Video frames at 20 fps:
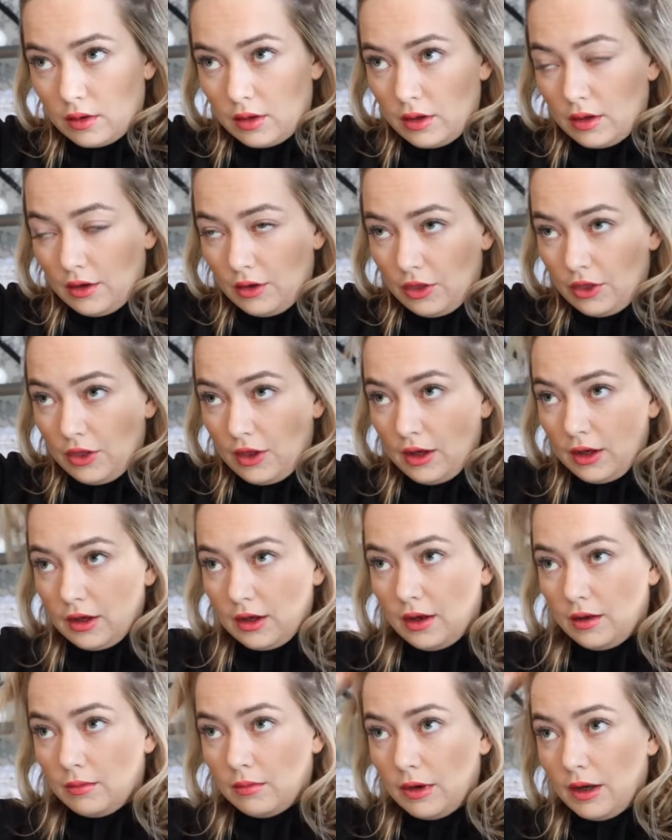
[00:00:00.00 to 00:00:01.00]
And I
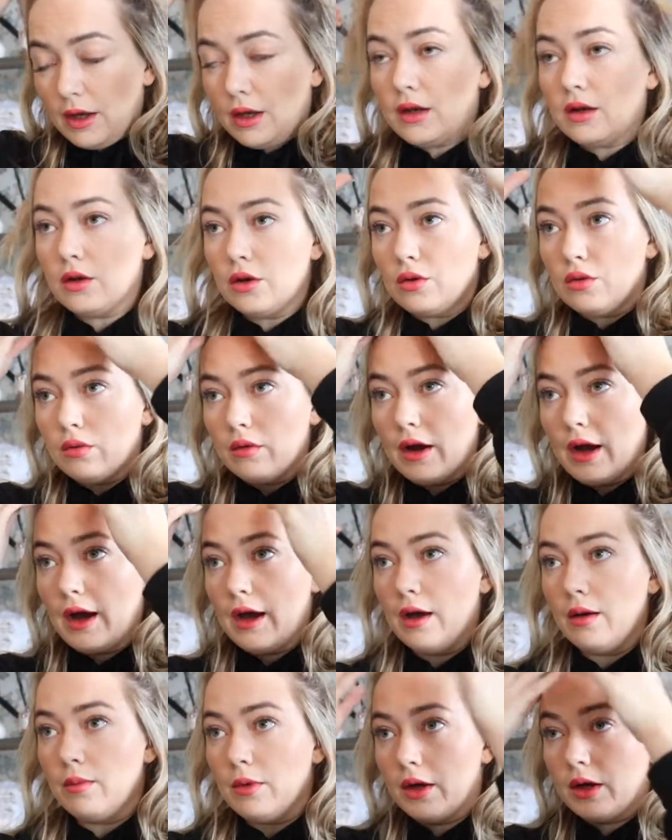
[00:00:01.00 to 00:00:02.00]
think I might
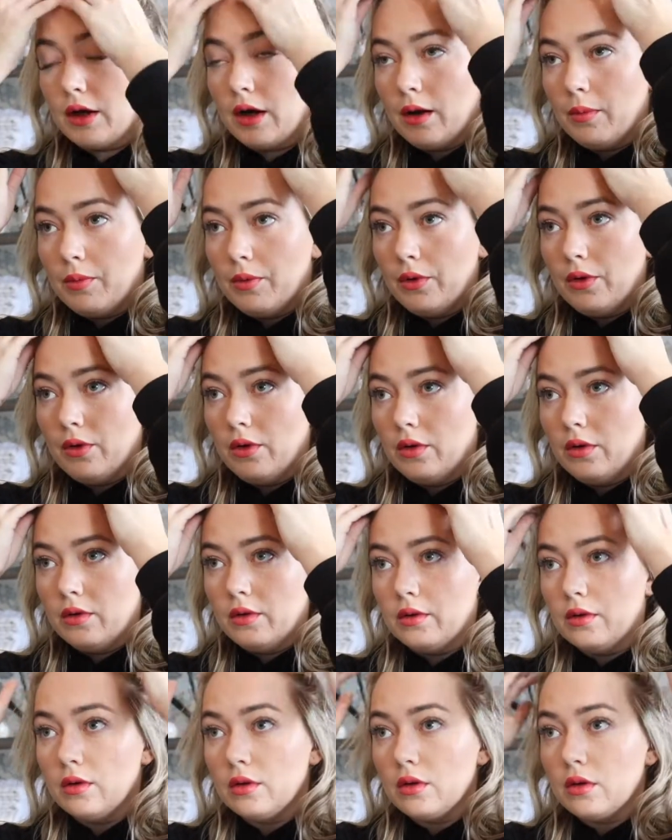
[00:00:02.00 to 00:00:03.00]
grab a
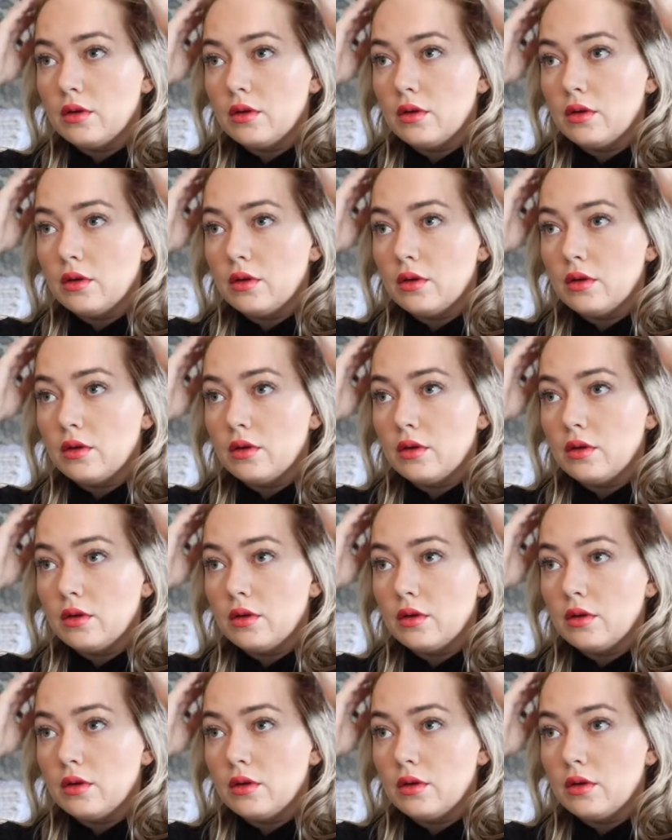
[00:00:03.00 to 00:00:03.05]
couple